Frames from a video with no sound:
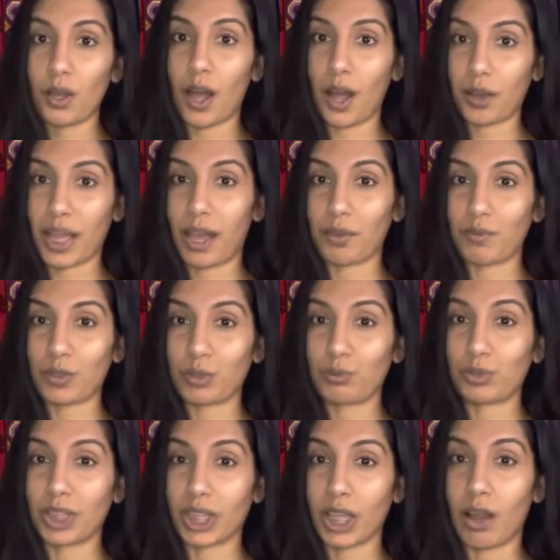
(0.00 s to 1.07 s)
okay, I feel
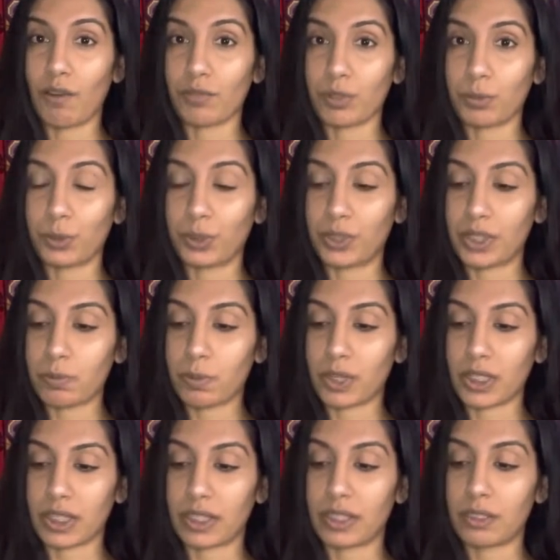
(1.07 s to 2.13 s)
really comfortable in this
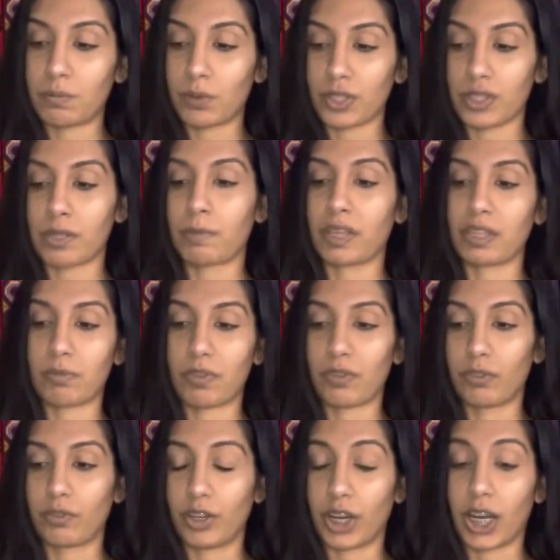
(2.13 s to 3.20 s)
person. This person makes me
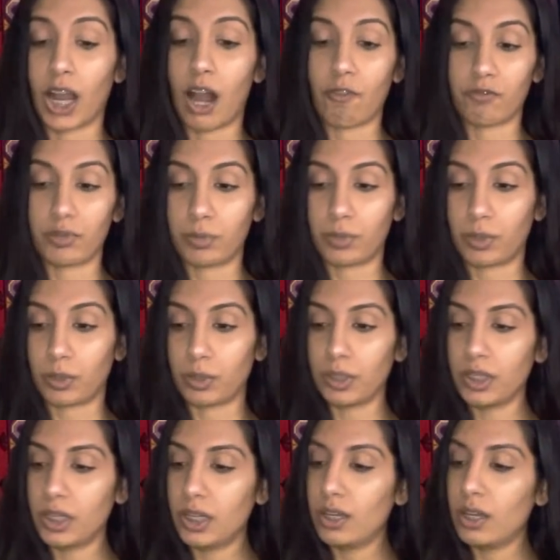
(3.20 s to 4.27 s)
feel very comfortable.
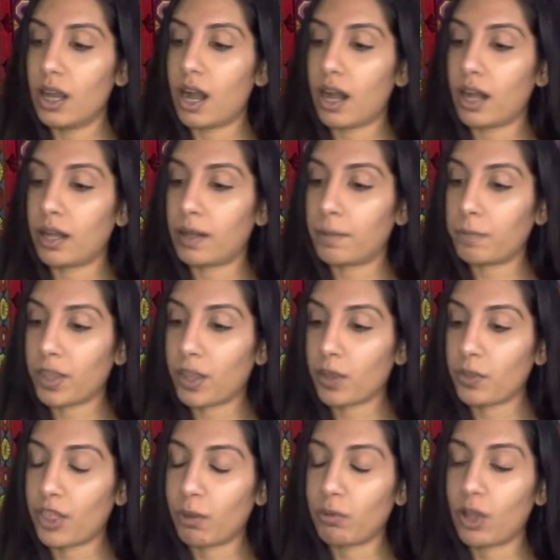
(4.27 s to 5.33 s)
Um, they,
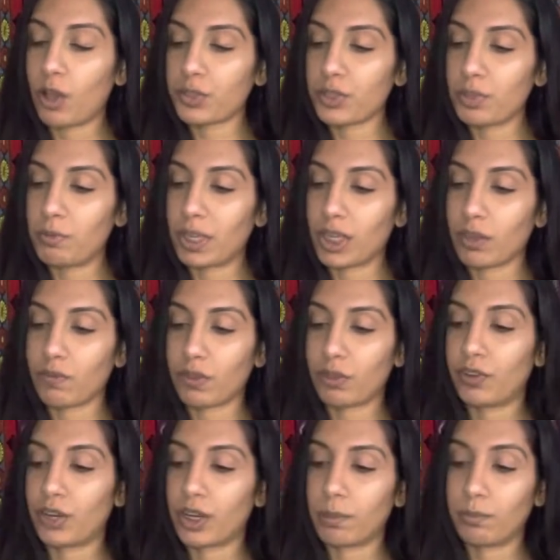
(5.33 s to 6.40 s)
they will also make you feel
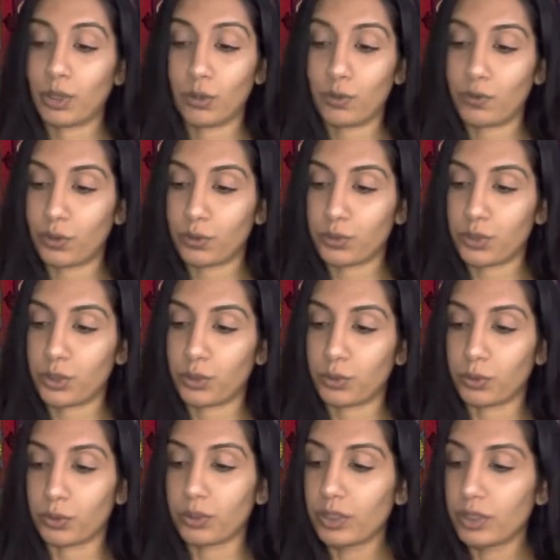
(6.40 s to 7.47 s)
very beautiful
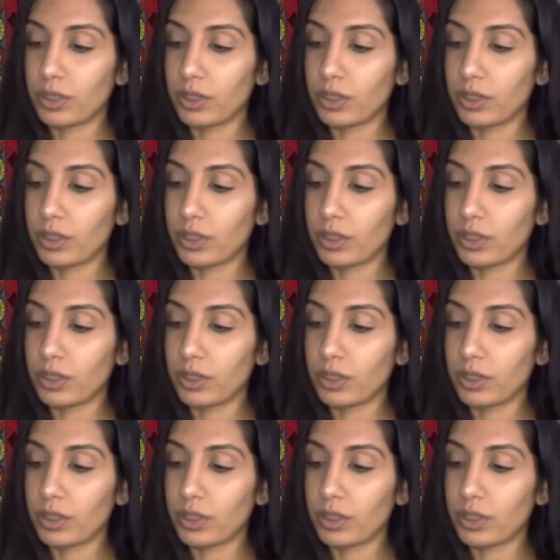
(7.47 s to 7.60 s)
too.